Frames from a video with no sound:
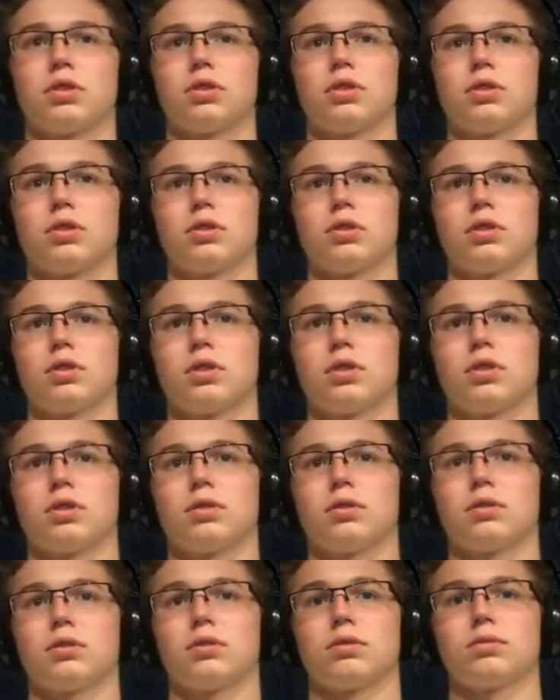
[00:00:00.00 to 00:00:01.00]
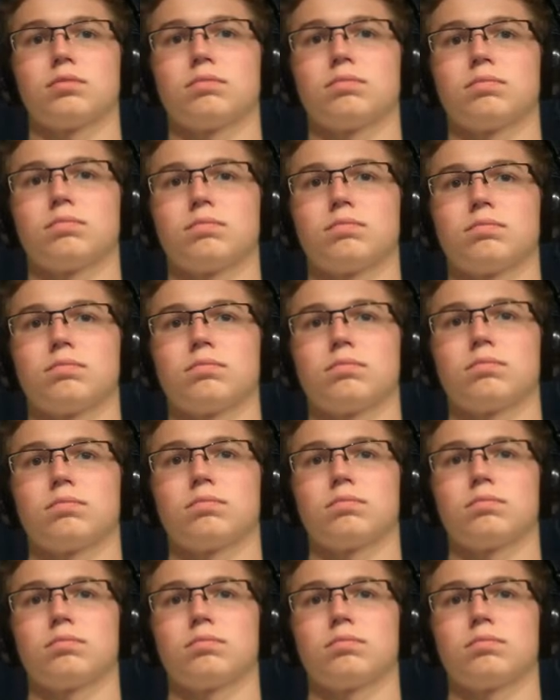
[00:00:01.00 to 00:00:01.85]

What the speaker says: No one is speaking in this clip.